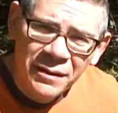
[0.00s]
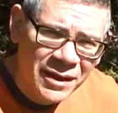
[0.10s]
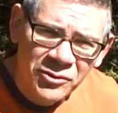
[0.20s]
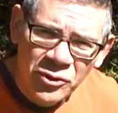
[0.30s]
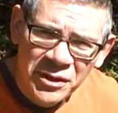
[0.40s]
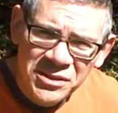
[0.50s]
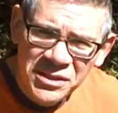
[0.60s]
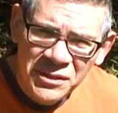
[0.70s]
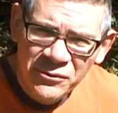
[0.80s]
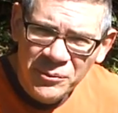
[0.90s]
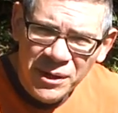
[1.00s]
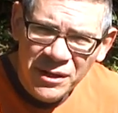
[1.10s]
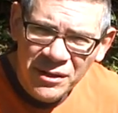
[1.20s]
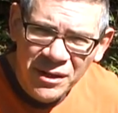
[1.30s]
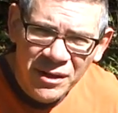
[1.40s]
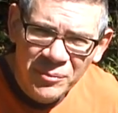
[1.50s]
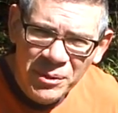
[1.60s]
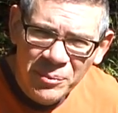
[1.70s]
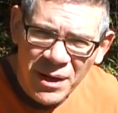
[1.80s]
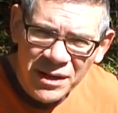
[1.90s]
get a toilet seat from any
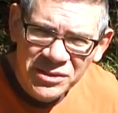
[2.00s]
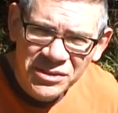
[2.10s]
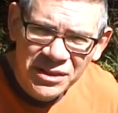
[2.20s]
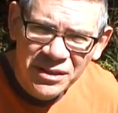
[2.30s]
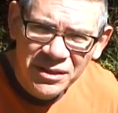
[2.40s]
big box